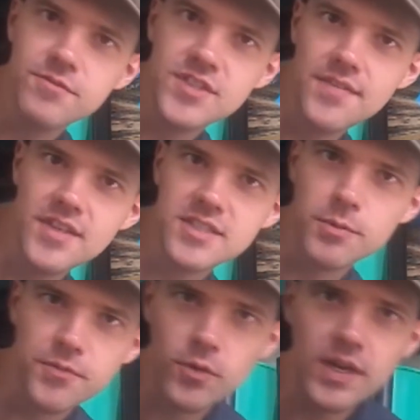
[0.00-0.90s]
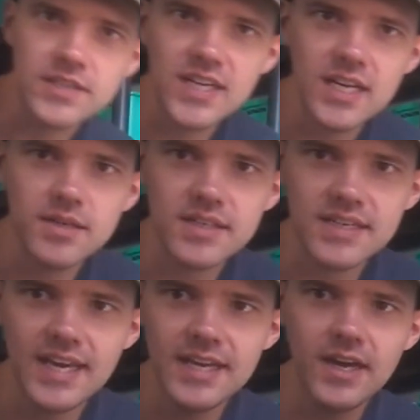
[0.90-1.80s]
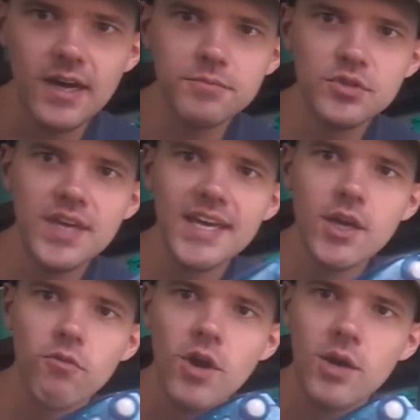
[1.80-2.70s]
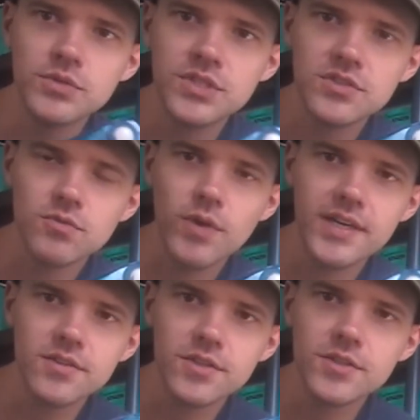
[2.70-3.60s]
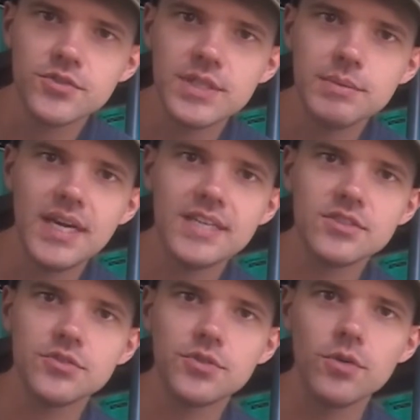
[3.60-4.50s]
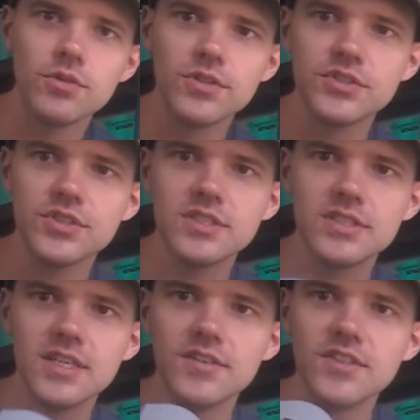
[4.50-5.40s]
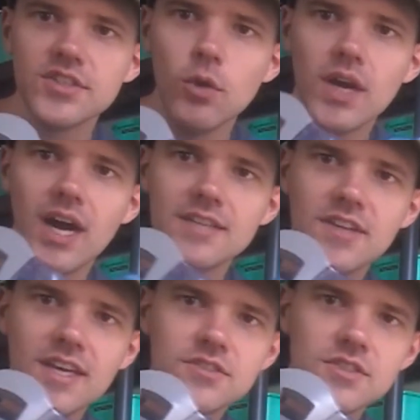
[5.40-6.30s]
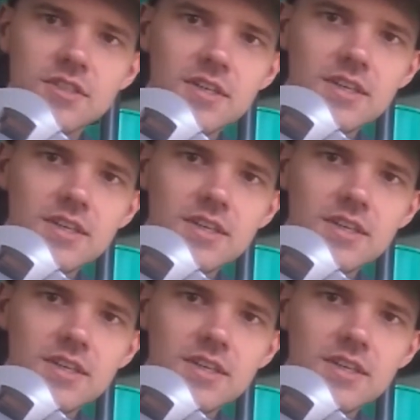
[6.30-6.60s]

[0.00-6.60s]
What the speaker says: said this before and I said it again, you can't go wrong with just the regular Dreamcast controller. It's just, it's no contest.